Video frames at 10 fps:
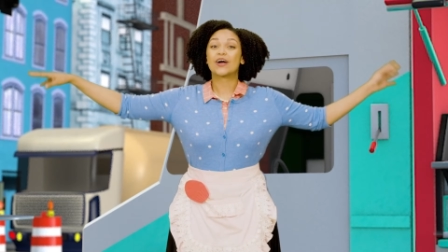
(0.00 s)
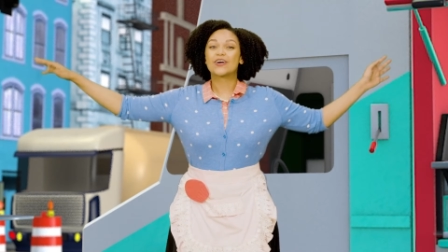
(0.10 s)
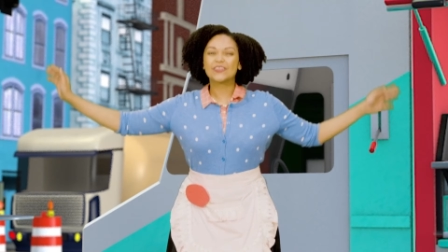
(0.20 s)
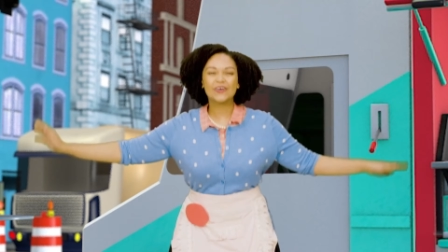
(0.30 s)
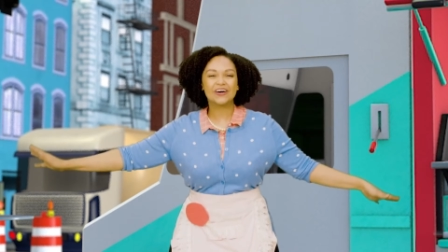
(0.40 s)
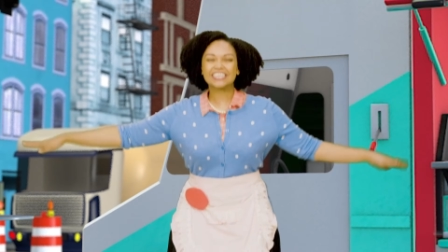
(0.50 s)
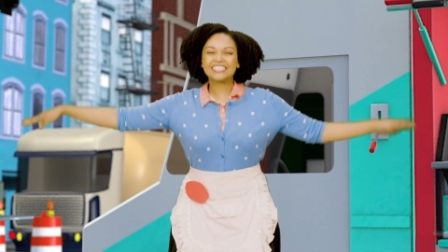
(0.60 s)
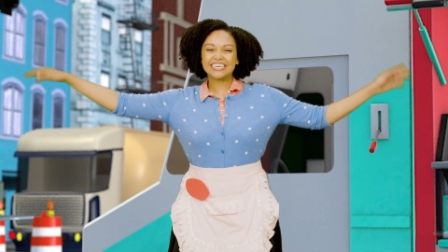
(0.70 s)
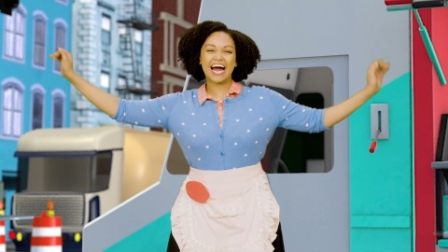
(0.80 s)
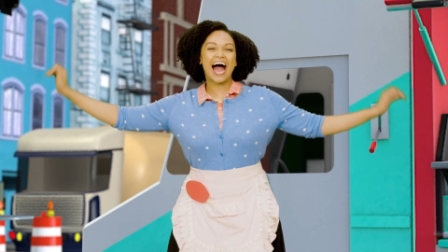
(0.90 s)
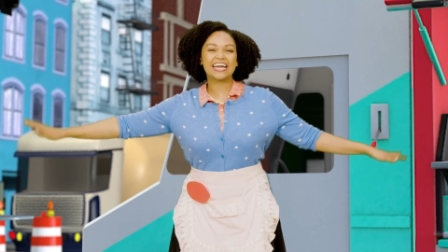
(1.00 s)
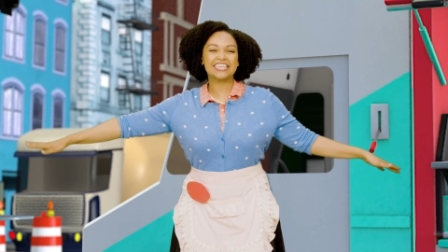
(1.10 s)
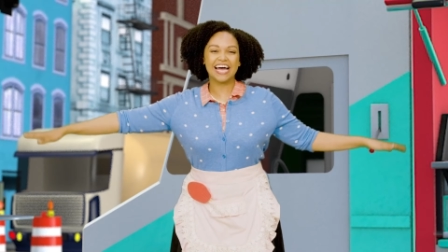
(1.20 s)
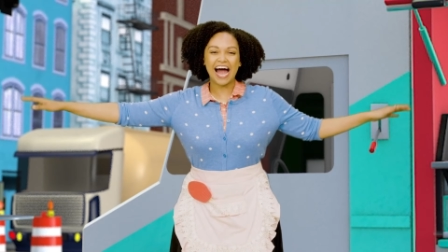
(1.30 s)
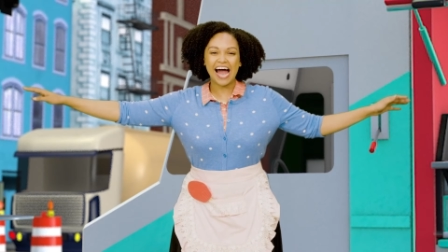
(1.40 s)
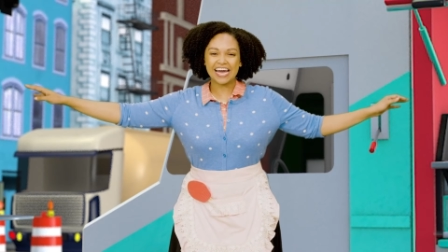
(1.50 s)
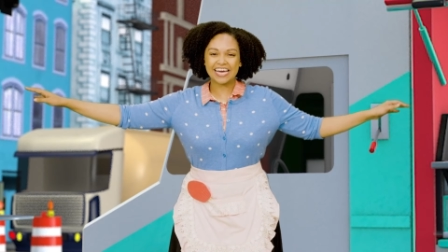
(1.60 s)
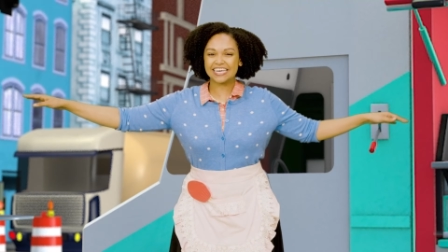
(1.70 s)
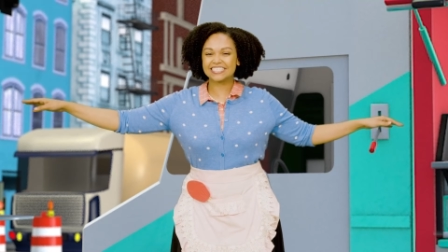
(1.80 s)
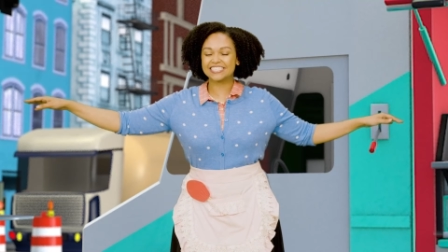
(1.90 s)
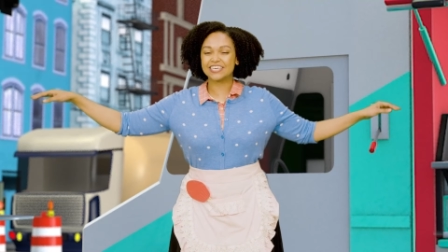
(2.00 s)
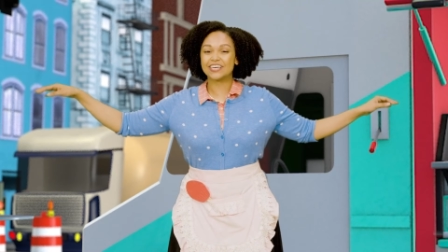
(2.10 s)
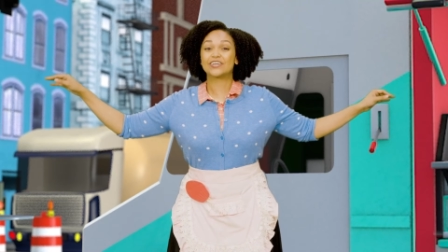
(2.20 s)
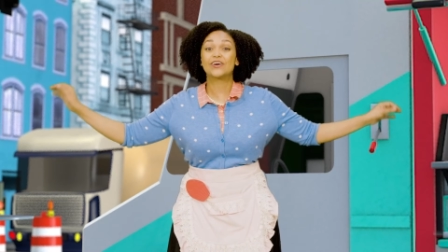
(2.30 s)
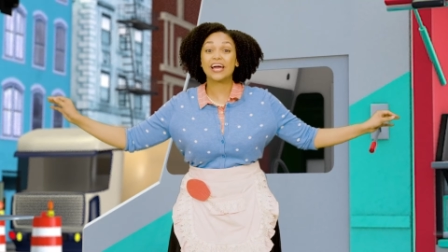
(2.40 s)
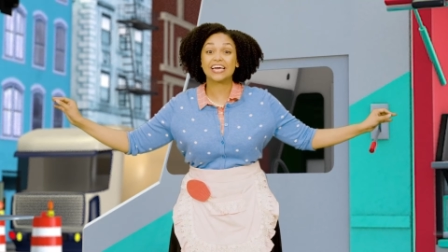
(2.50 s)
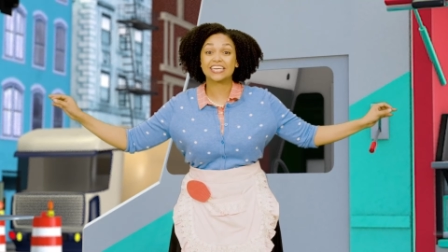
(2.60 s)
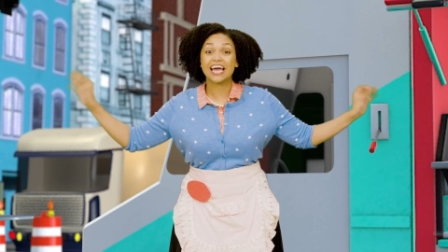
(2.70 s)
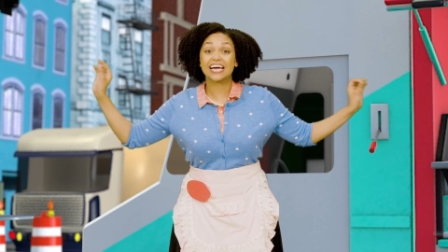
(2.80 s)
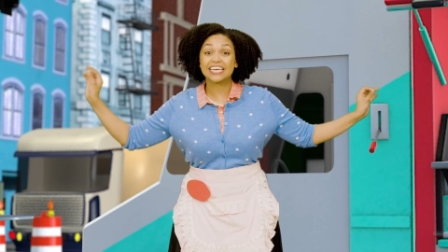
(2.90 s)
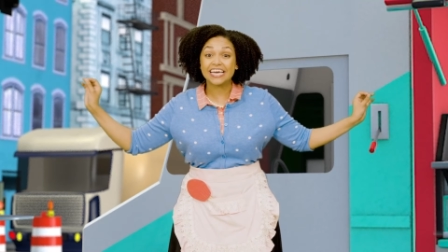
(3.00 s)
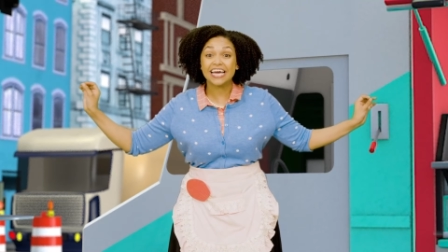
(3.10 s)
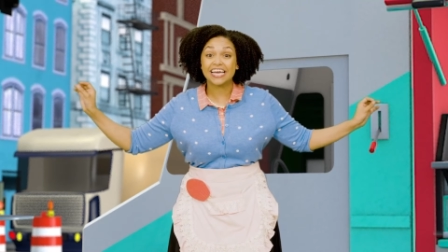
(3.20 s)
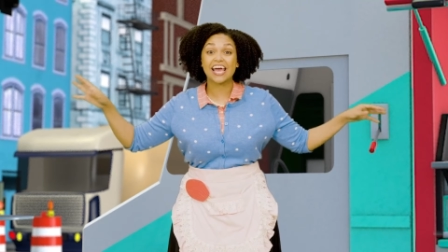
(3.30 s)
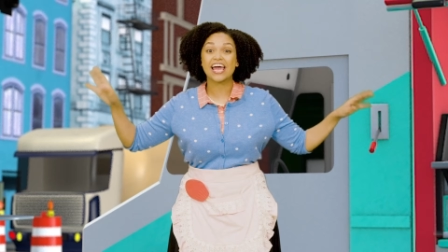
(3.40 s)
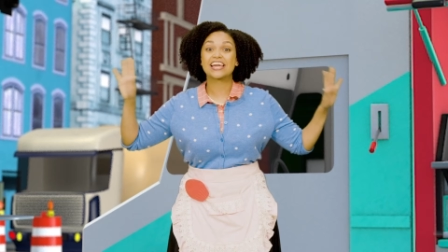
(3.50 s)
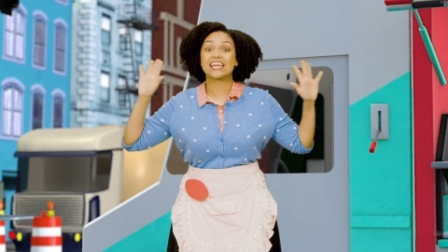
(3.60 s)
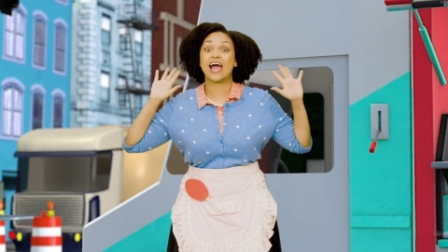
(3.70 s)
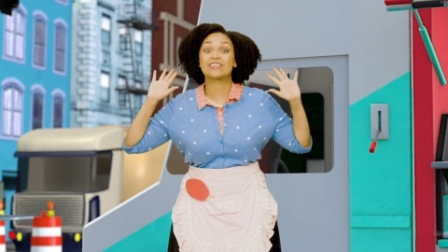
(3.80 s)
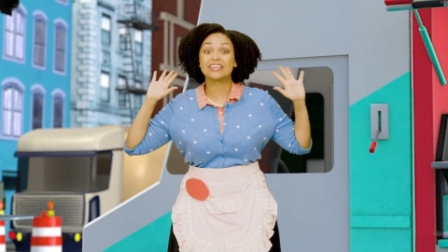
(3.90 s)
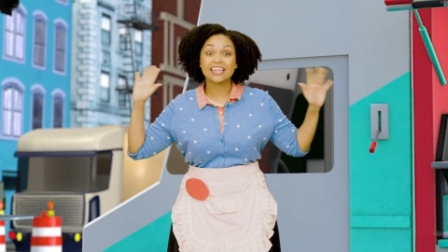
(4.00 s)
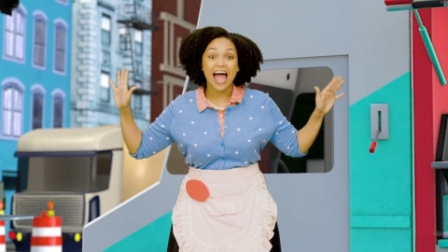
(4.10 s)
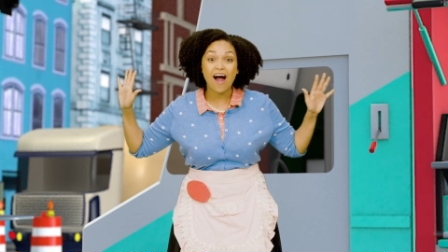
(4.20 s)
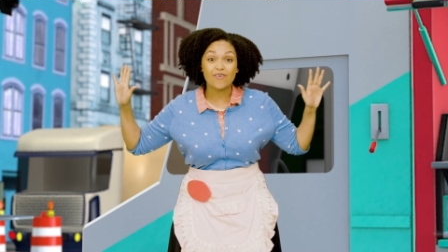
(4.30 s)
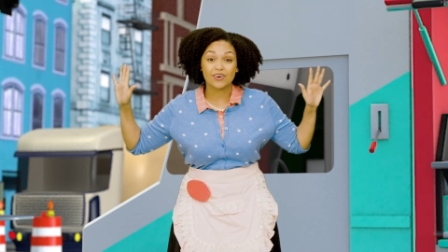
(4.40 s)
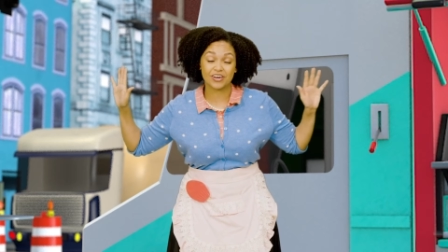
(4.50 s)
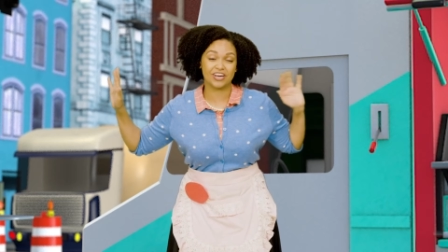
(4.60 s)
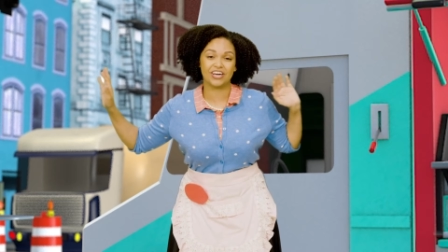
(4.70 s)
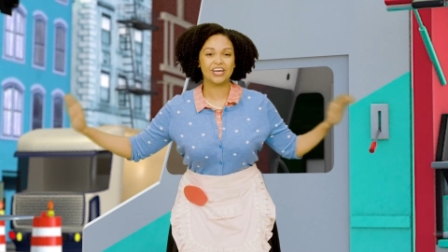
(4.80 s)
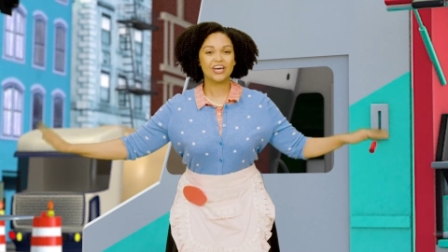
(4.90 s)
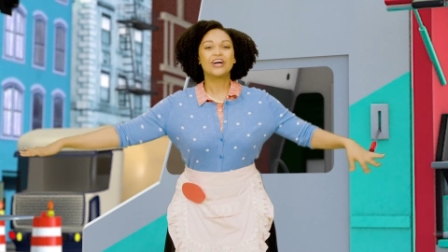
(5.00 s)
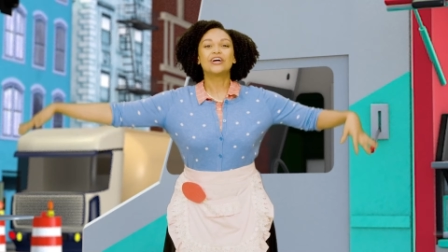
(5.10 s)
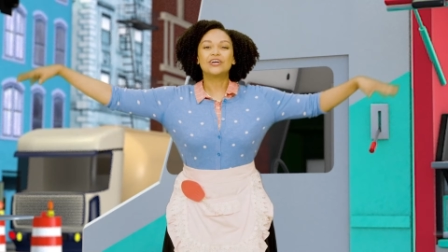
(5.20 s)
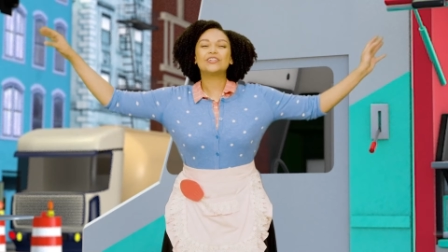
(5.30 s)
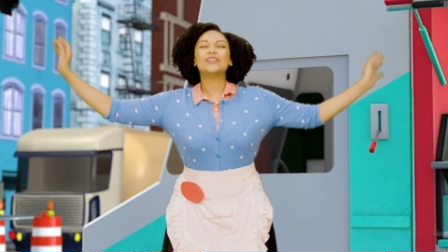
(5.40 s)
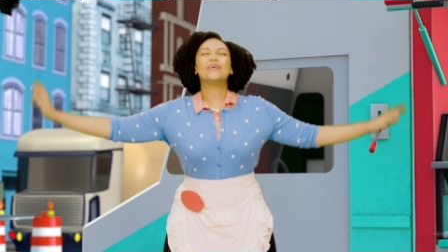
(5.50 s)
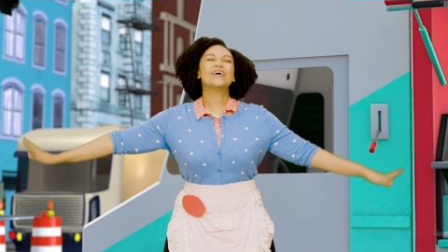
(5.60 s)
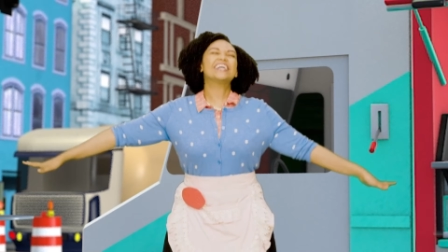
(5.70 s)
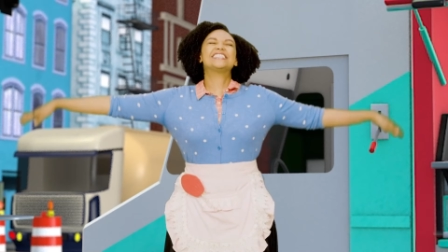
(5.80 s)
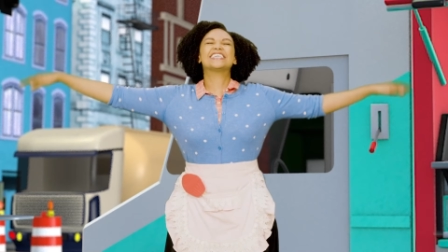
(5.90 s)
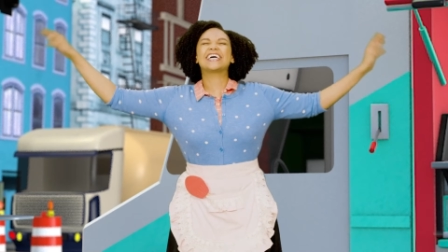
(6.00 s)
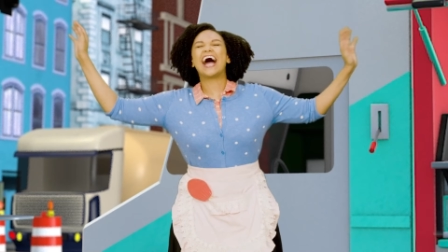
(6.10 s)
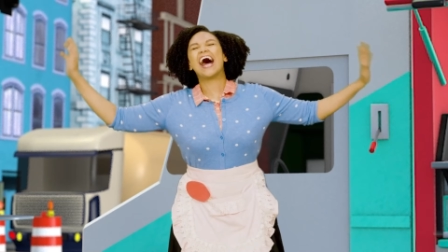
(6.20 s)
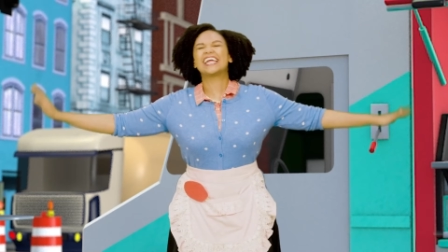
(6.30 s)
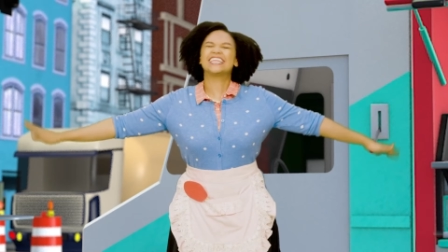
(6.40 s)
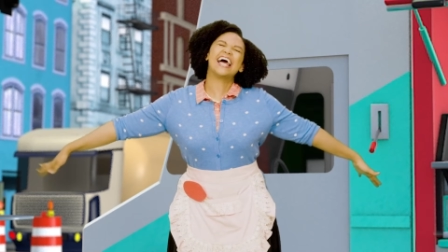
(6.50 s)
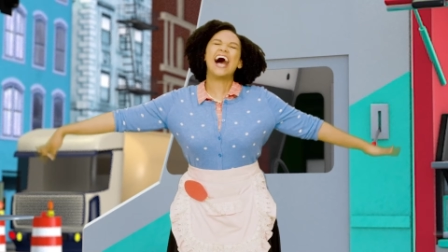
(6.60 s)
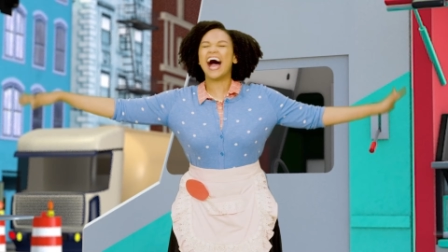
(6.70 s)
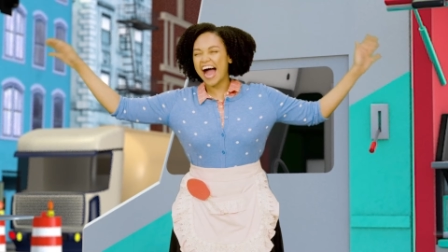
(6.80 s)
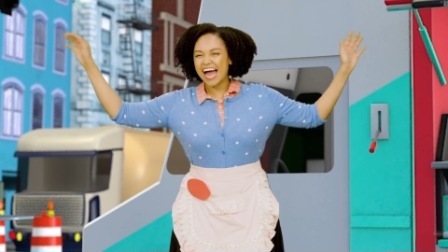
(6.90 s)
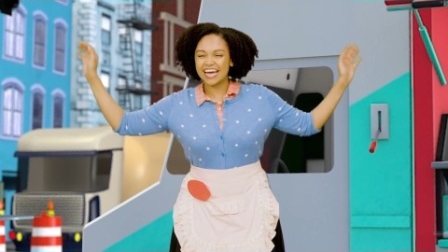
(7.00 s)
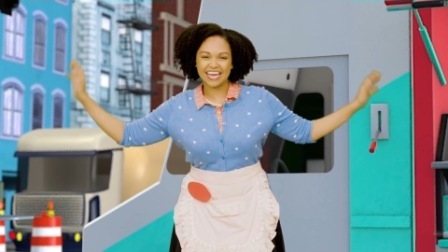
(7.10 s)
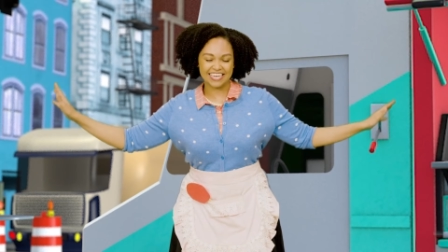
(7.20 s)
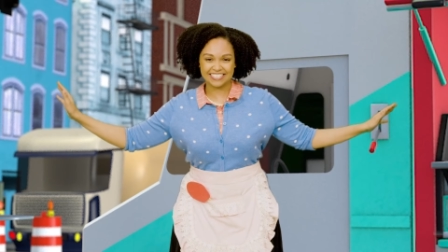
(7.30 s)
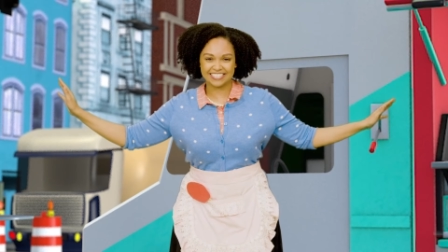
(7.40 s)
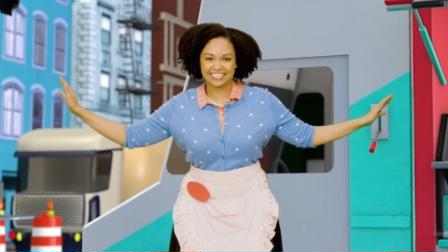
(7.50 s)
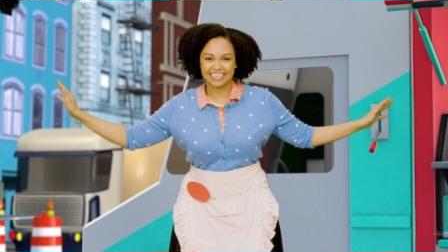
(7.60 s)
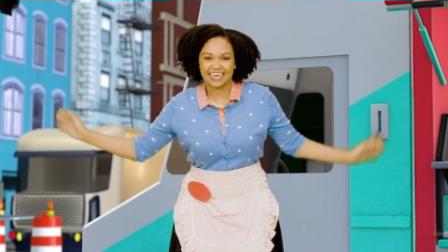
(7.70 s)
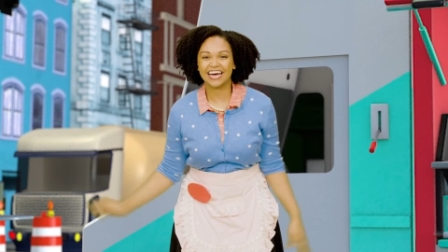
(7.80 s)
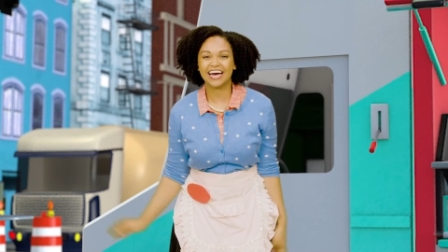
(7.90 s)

Glory to God in the highest. Great. Again, now louder. Glory to God in the highest.